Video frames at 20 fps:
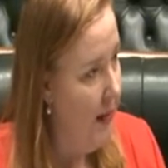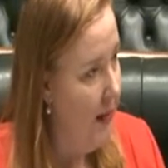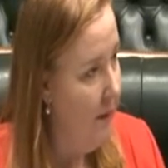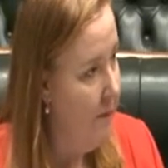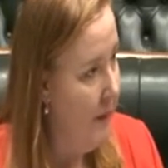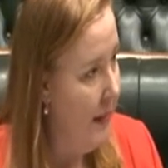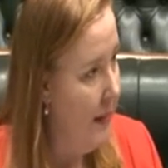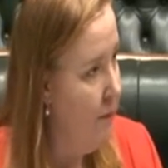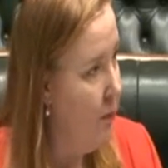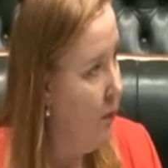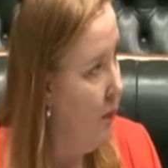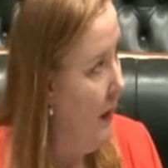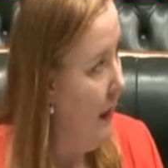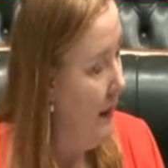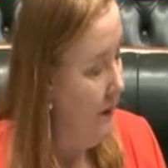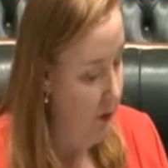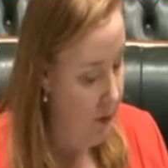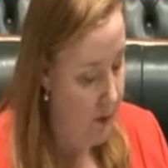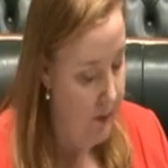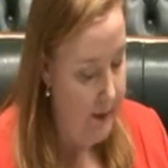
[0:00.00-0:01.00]
that people
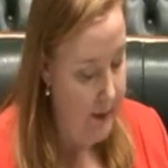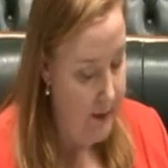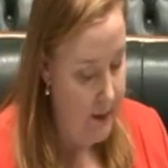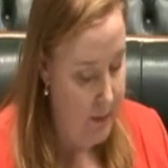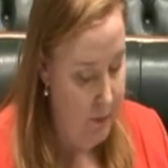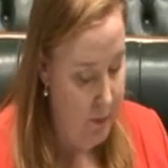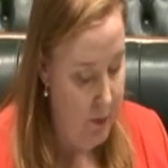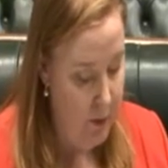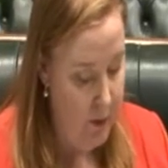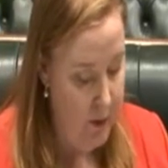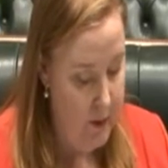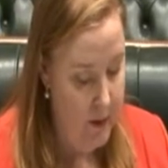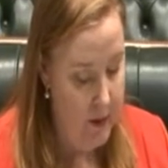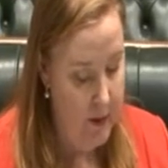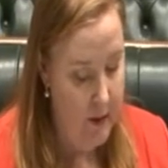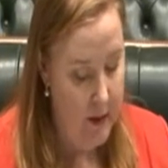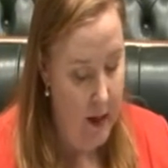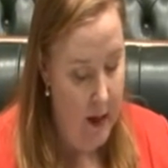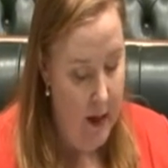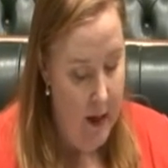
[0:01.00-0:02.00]
are not
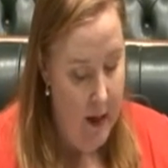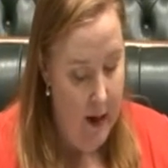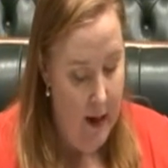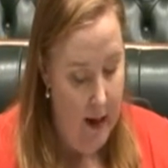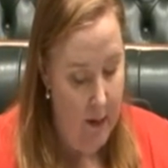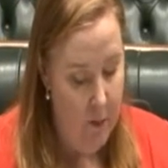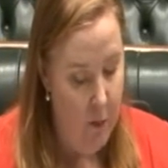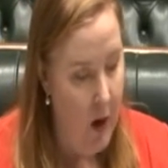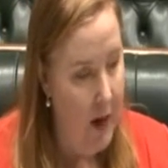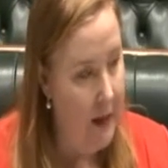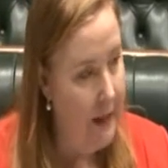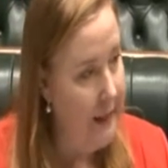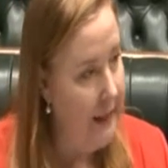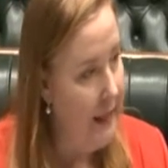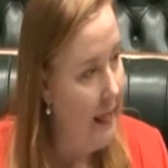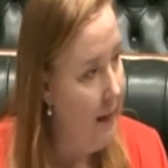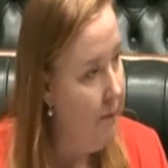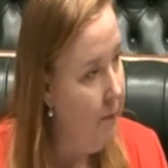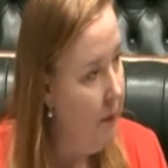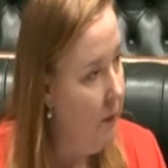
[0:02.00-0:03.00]
exploited. And while in
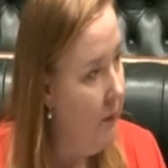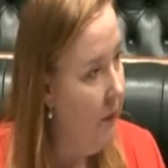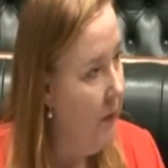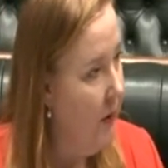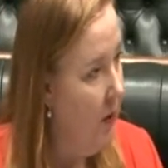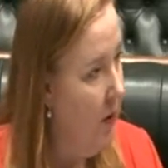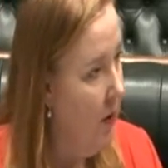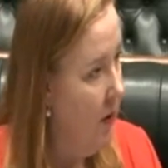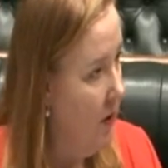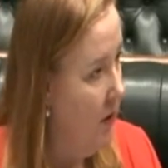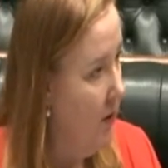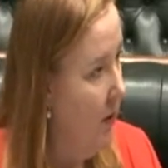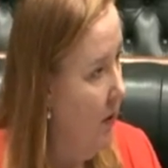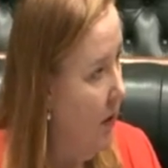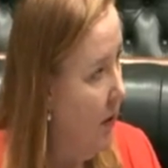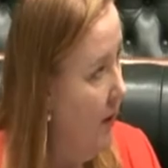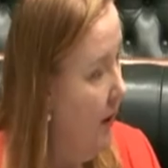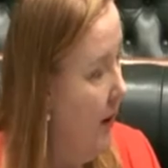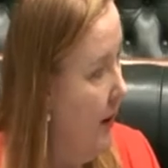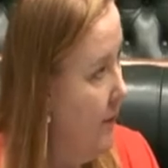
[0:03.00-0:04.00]
keeping with the
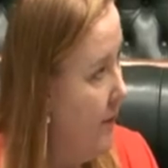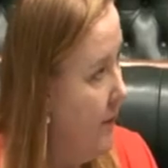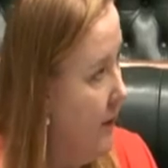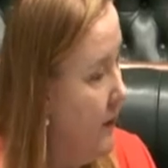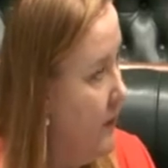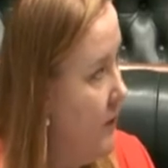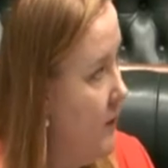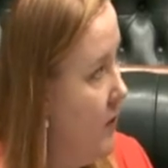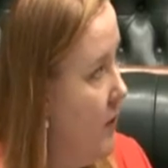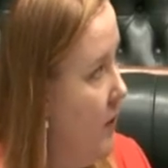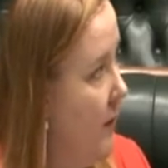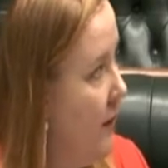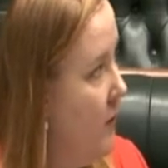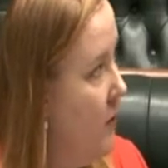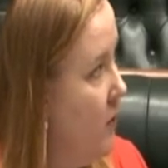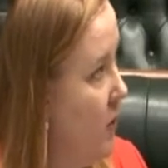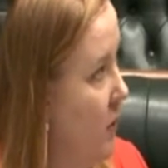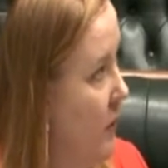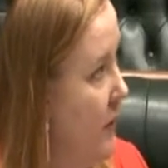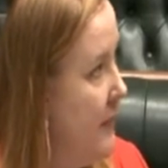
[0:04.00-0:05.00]

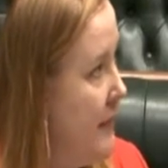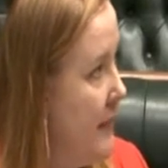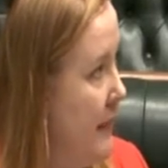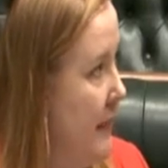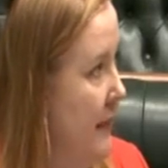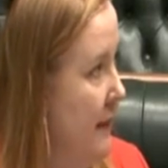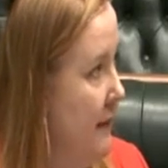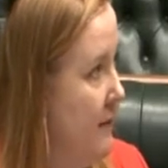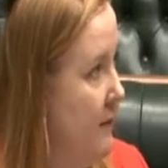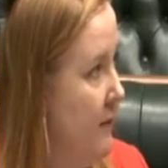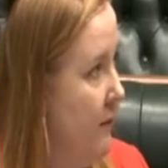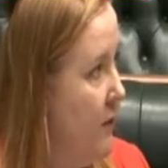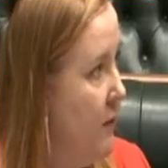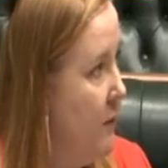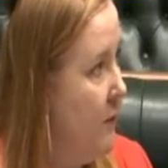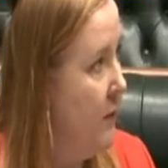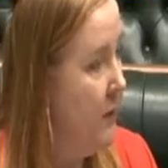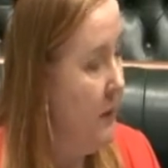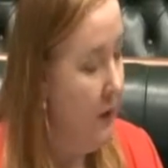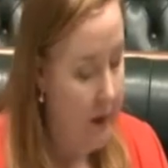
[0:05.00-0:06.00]
historical context of the
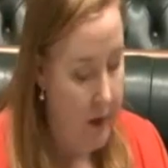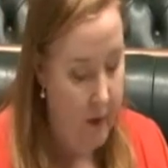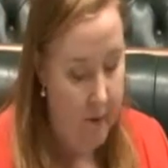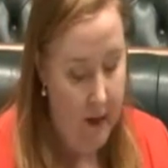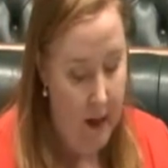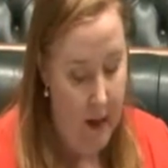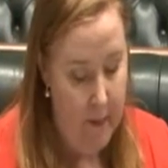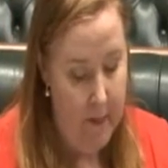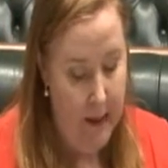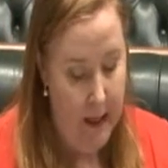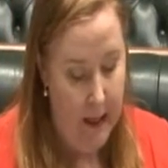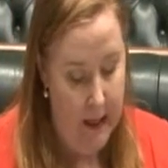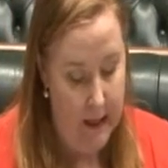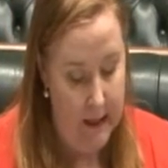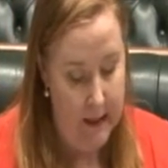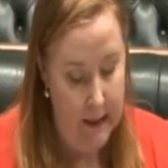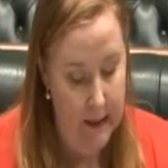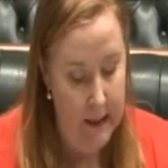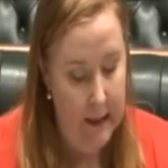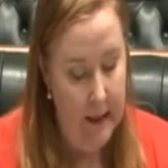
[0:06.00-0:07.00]
birth of our
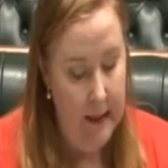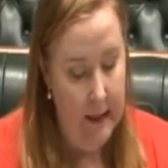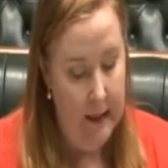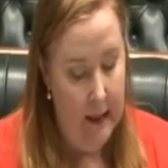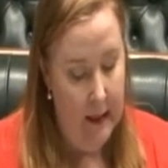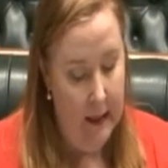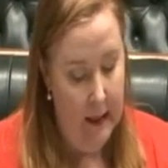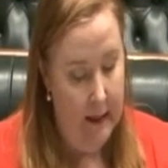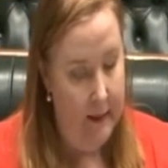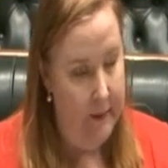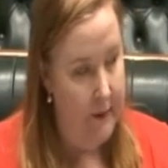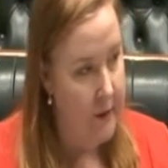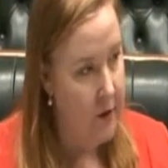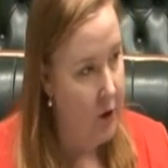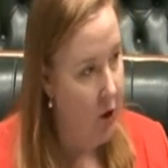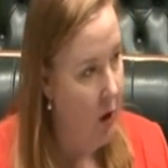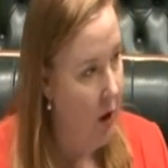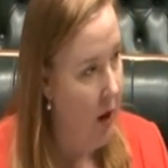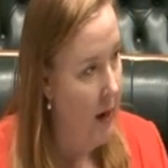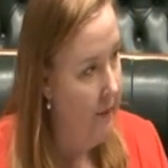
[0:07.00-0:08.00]
party and the
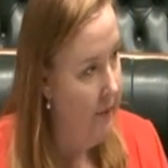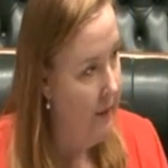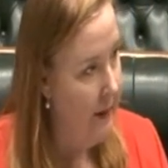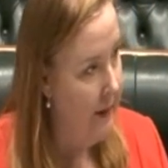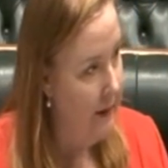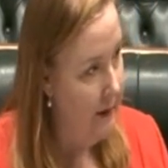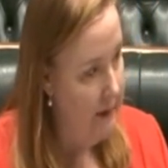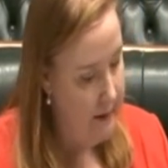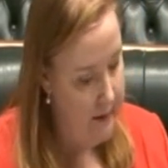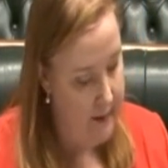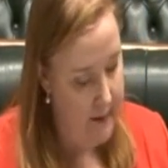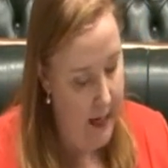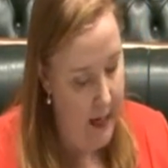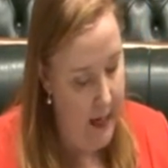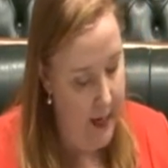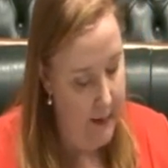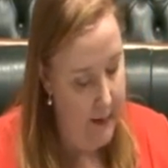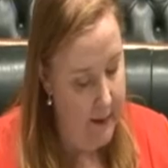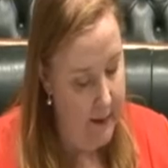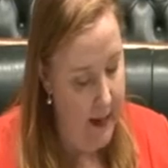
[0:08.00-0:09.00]
time that it
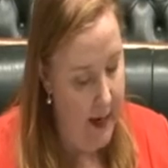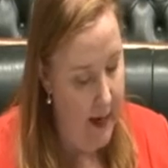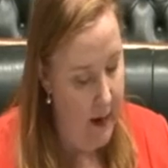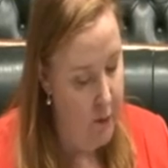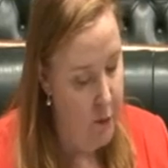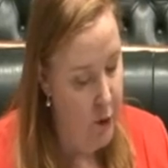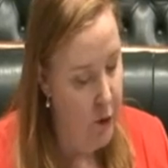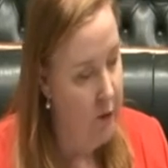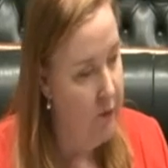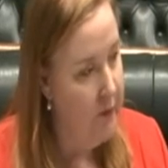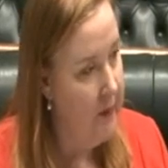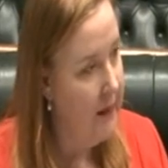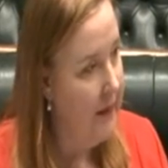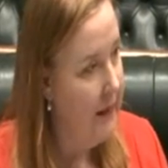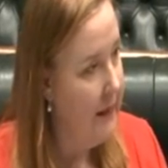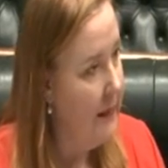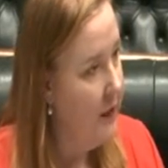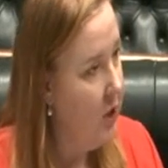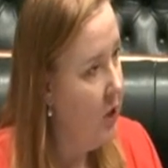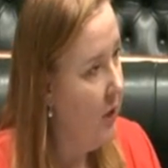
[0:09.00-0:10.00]
started, our movement
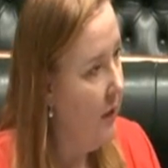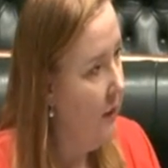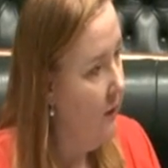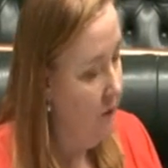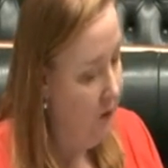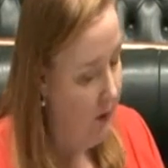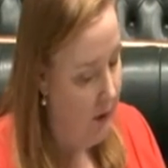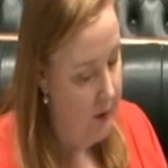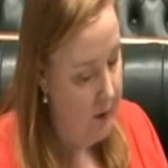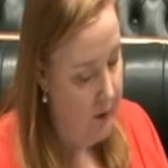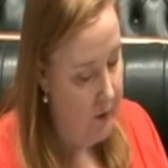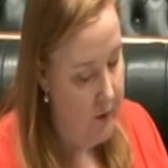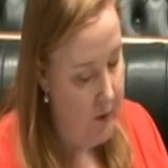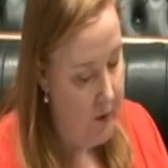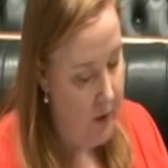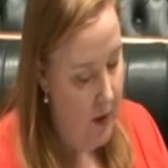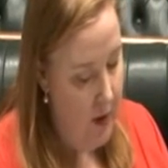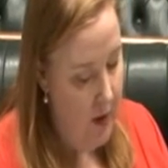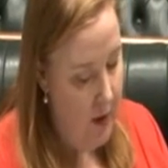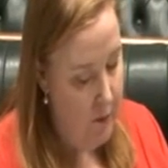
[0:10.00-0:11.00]
initially
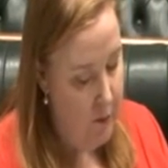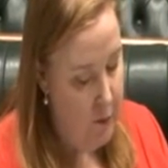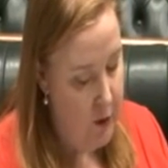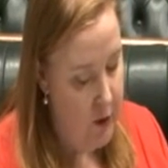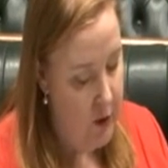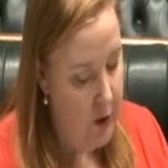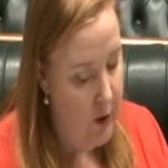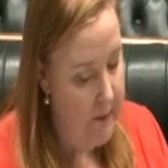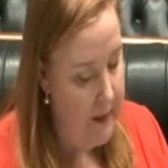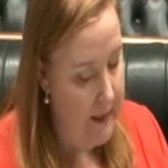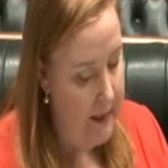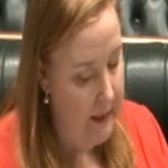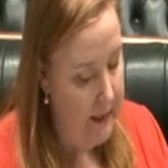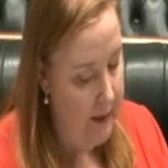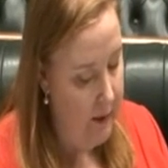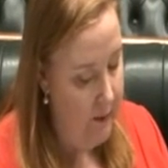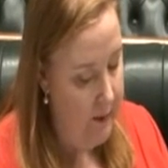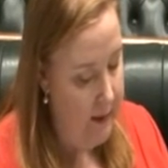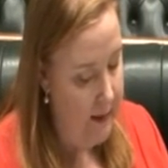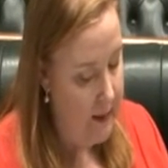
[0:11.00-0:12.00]
focused
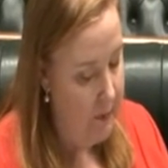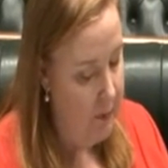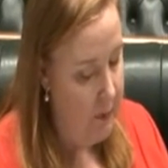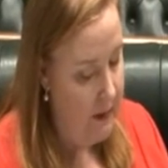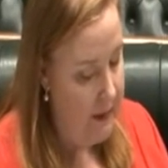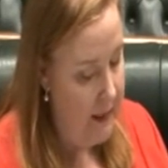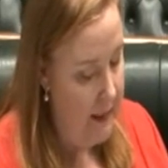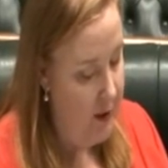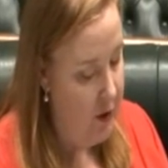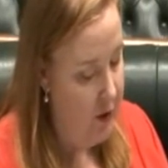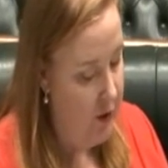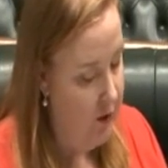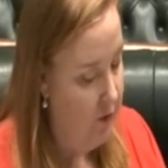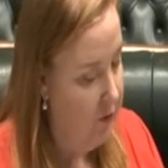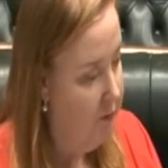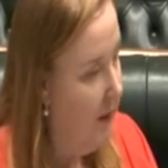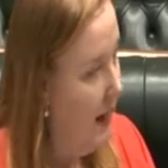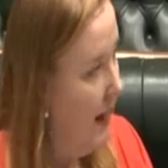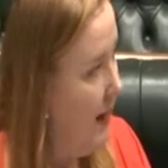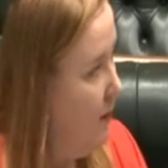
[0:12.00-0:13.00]
predominantly on the exploitation
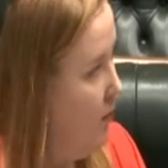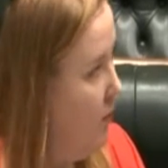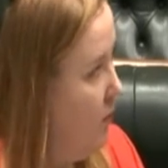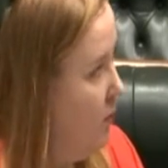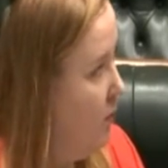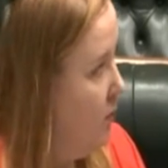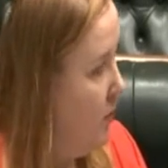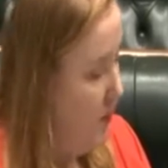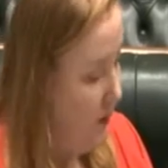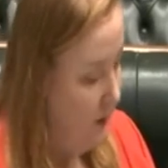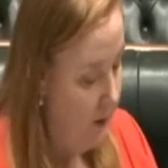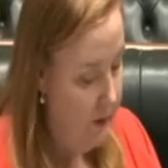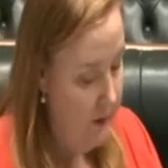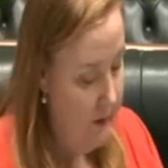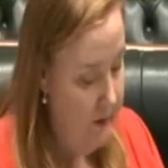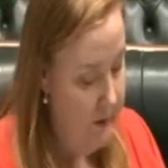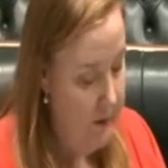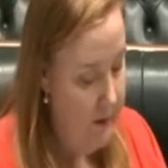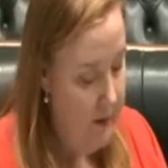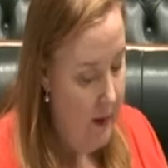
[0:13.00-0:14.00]
of male
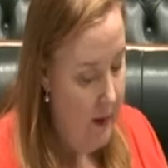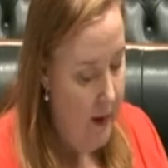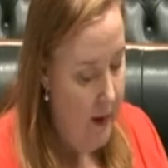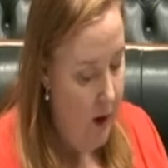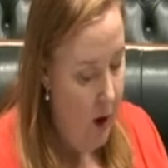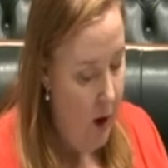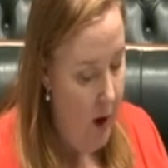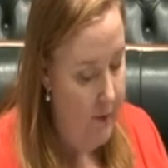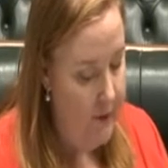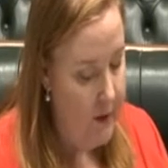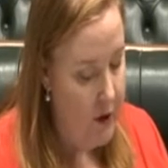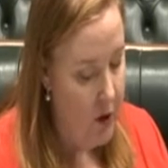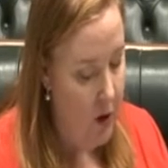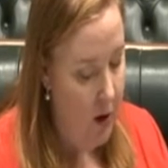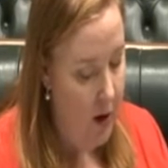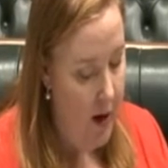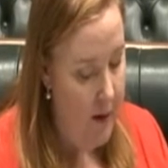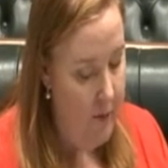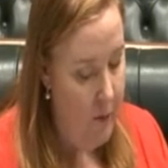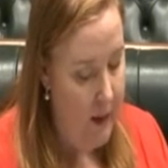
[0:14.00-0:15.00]
workers, over
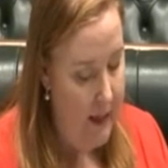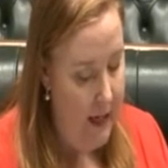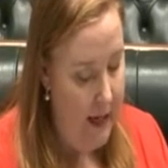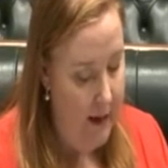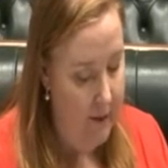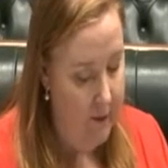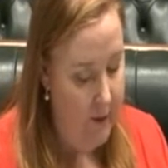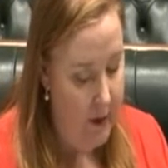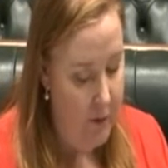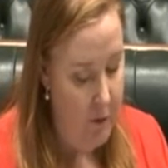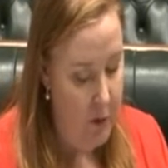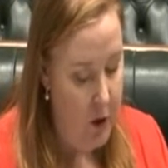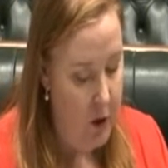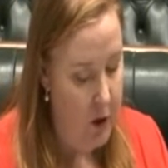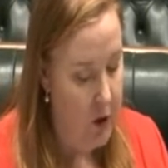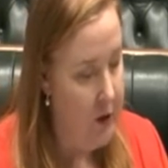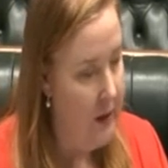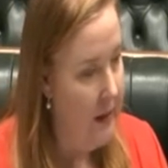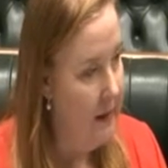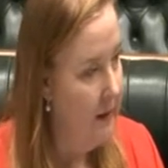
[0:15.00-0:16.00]
time we have
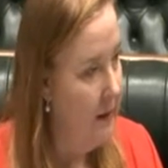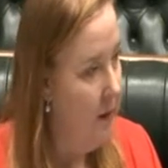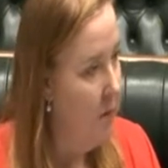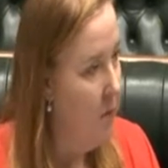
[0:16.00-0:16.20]
emerged as